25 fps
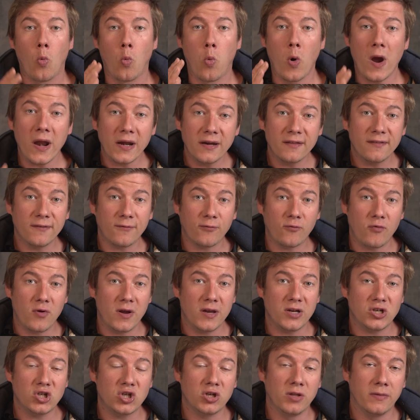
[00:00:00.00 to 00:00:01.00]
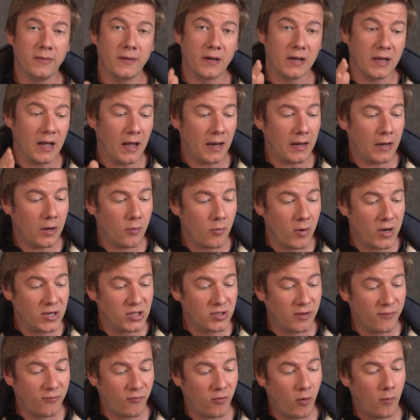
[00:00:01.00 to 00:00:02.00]
When it's fresh, the color
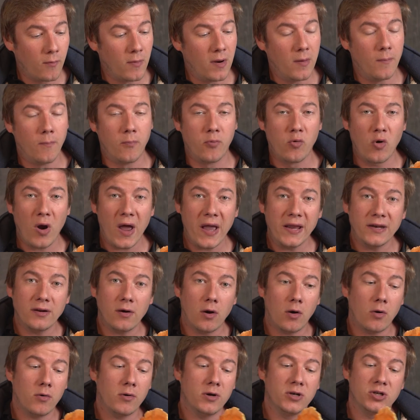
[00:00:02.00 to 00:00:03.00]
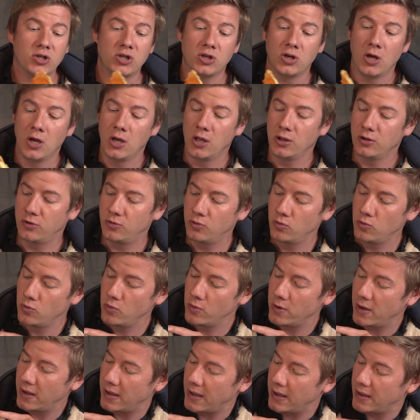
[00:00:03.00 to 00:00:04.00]
ranges from a bright orange
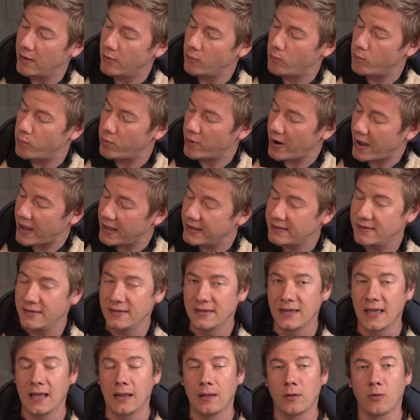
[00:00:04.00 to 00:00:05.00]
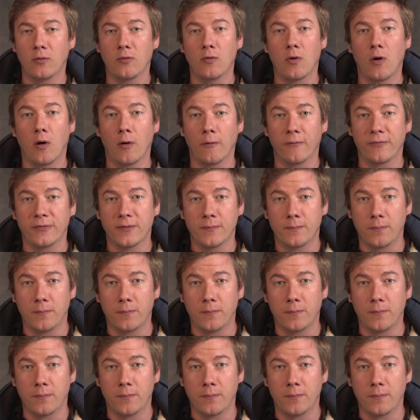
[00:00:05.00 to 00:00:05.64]
to a bright yellow of the